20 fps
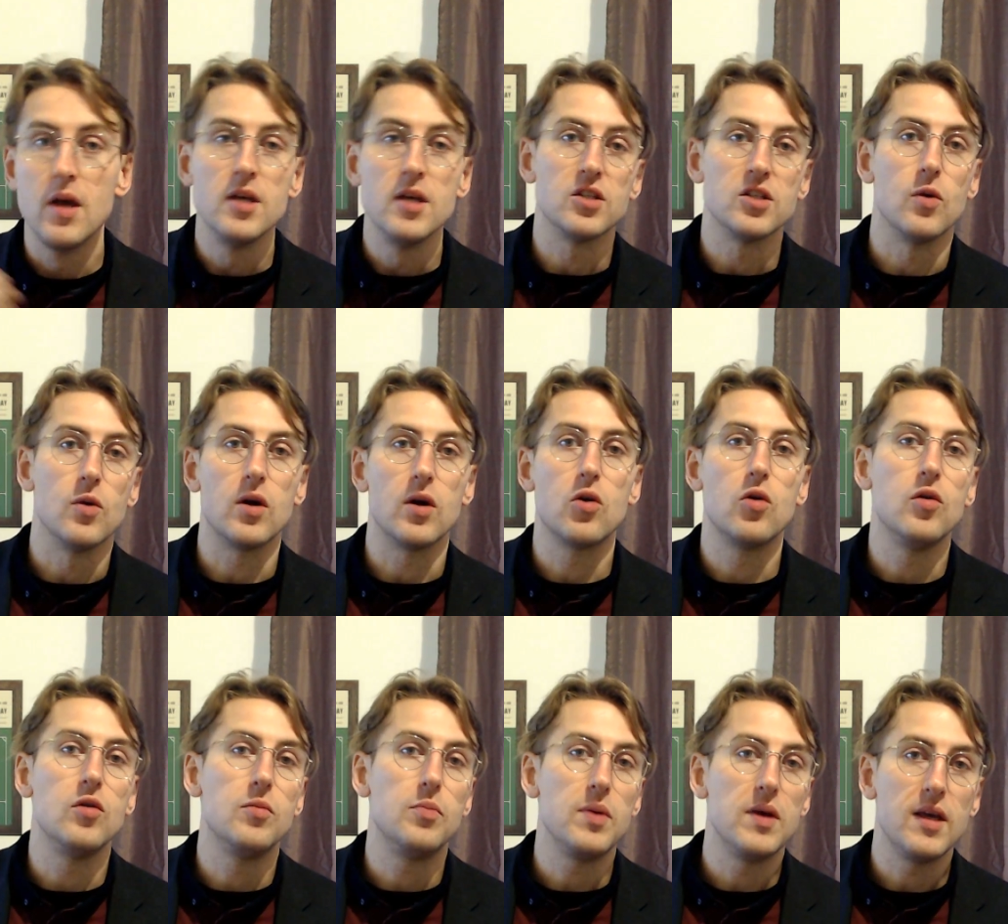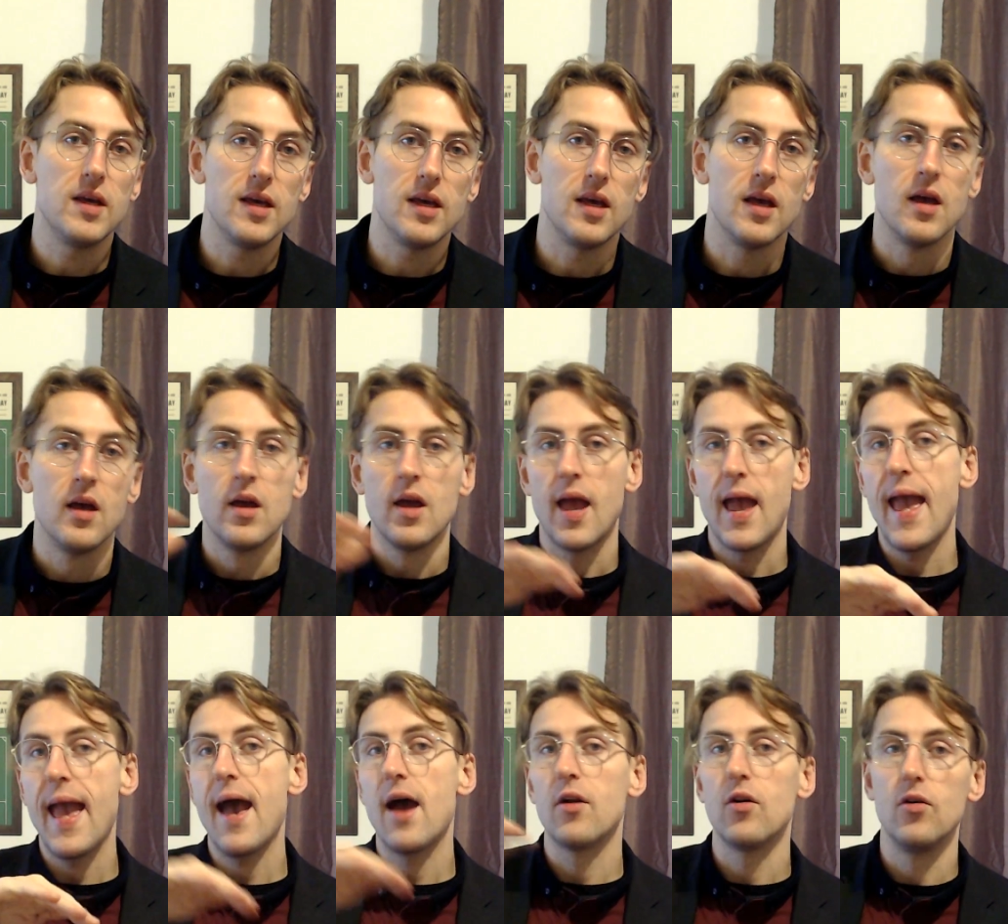So it could be
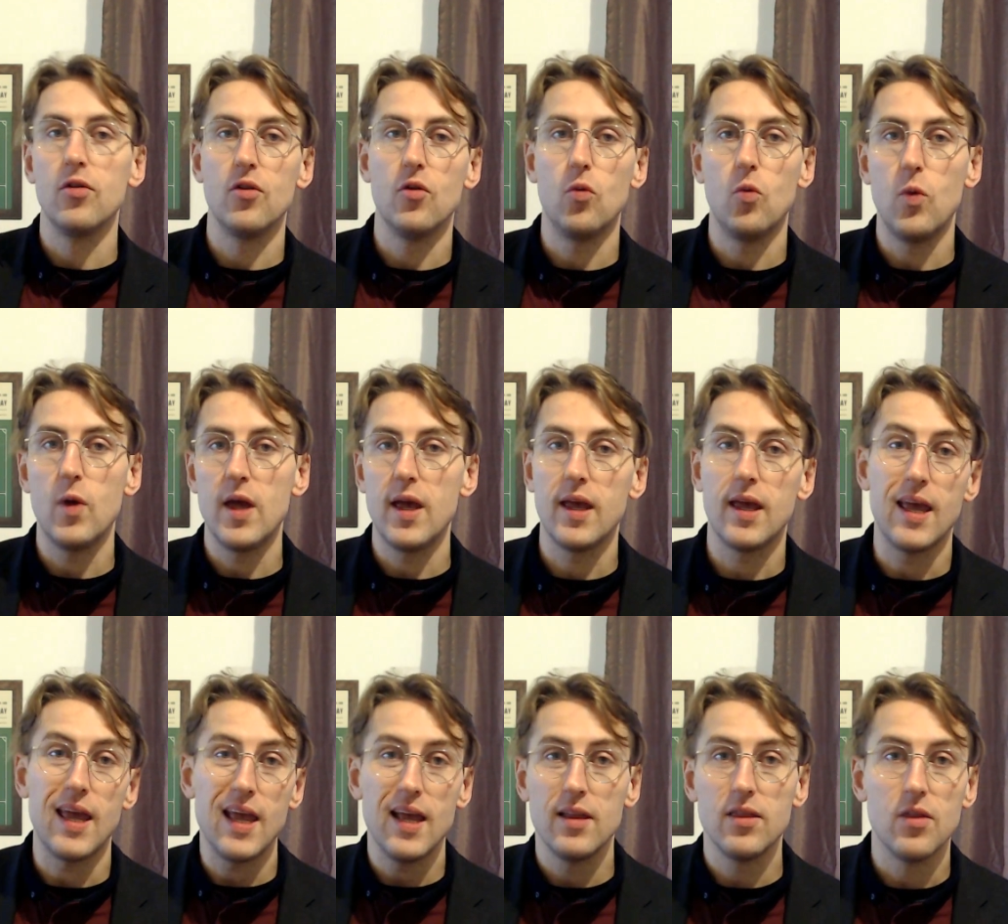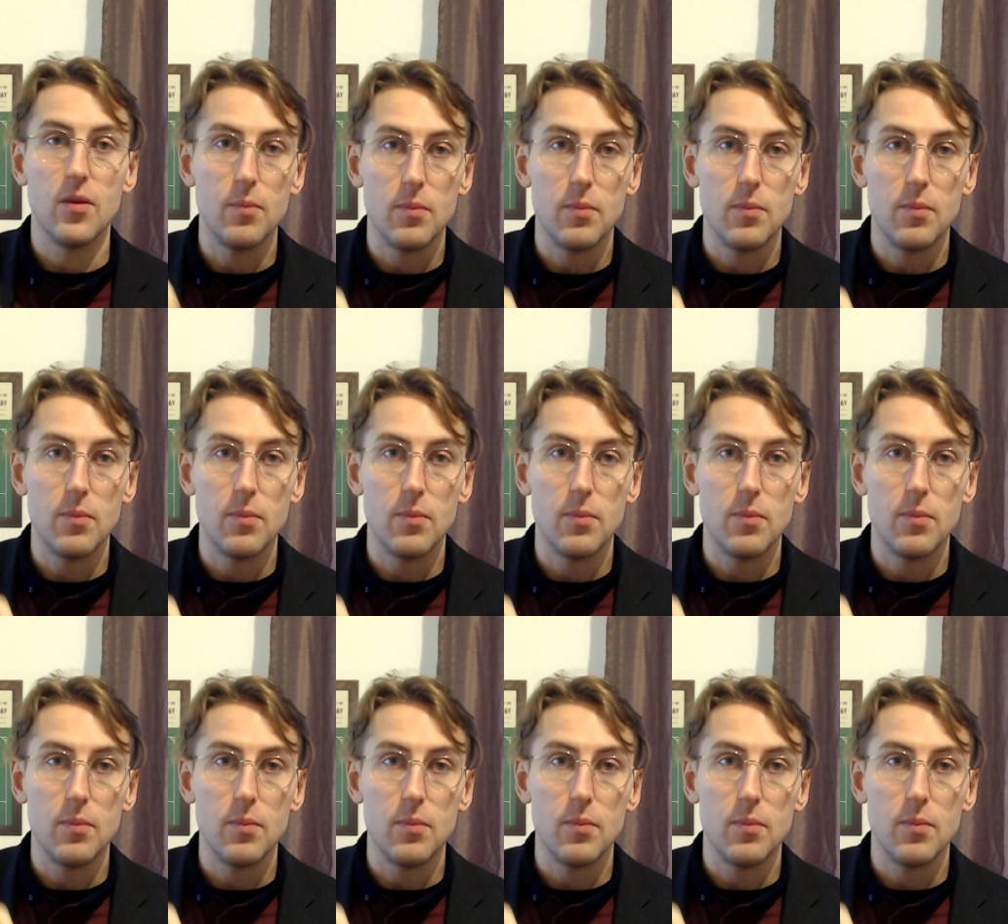out on the wing in the